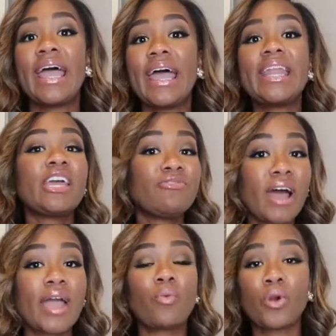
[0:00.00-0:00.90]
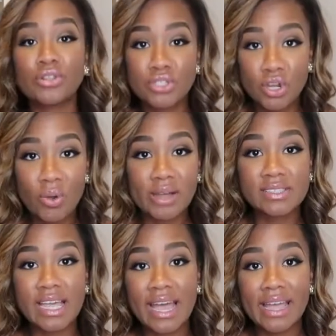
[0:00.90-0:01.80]
And if I were to go
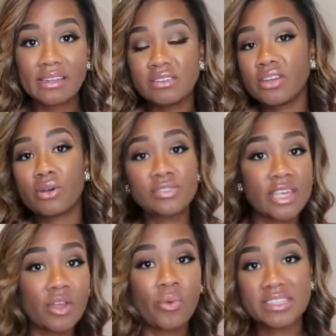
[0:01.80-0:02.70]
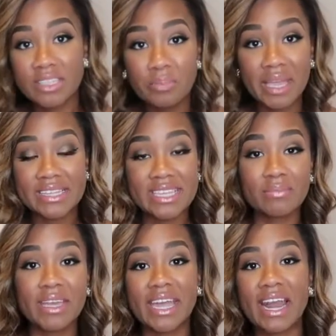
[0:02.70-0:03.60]
outside, you know, say there wasn't a
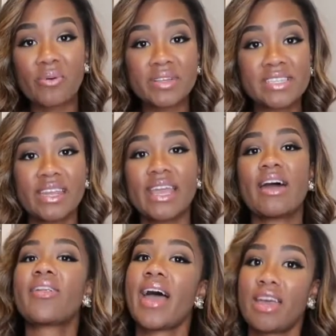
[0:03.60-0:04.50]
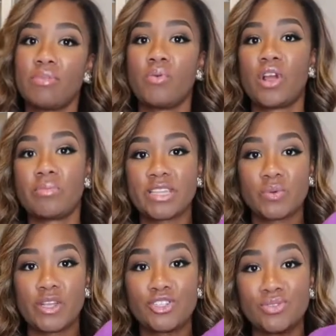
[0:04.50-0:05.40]
pandemic and I was getting out, I'd be wearing my
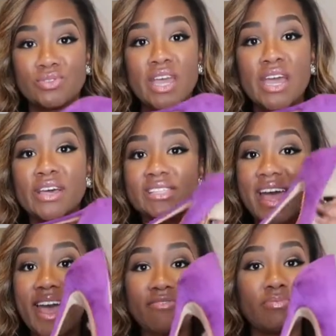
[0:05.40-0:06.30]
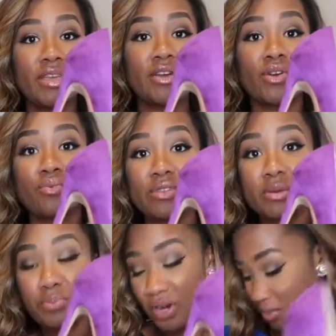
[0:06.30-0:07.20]
suede shoes. So I have them here in a
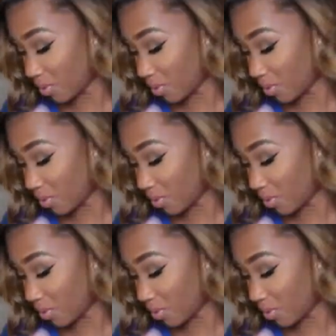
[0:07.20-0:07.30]
really pretty